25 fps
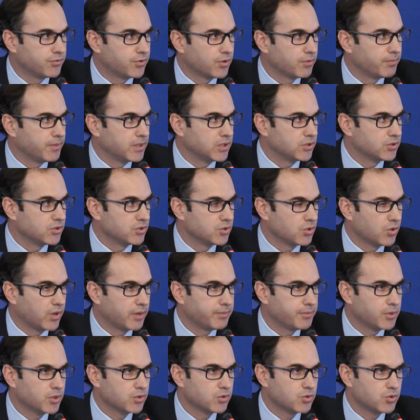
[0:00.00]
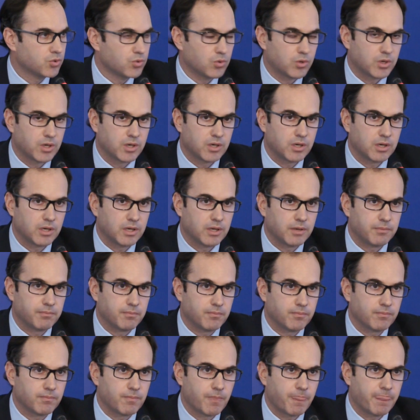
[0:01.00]
information, so I'm not sure.
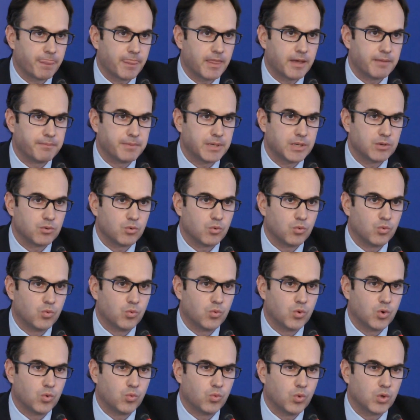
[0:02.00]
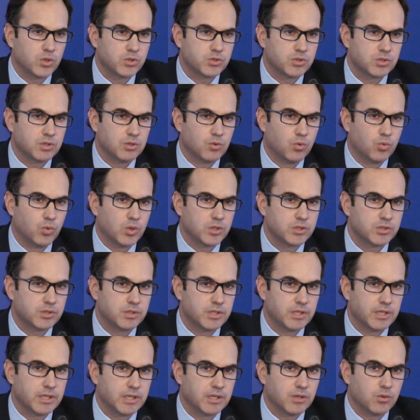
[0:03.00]
What's
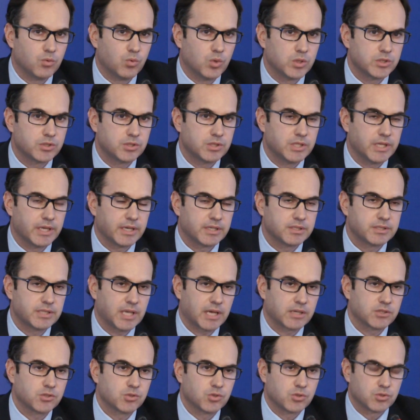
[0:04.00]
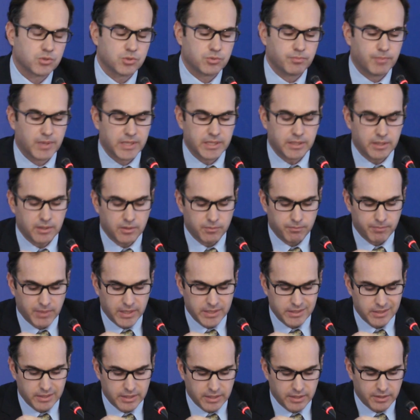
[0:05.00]
the exact source? But
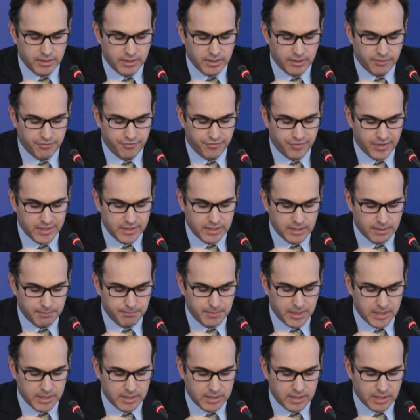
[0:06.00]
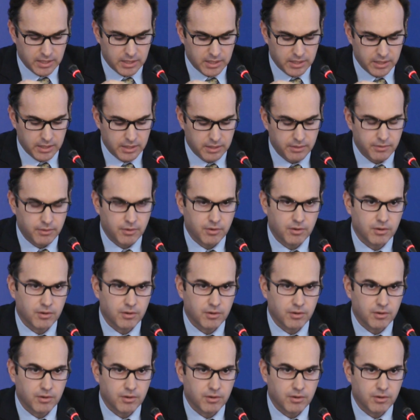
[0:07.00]
the fundamental.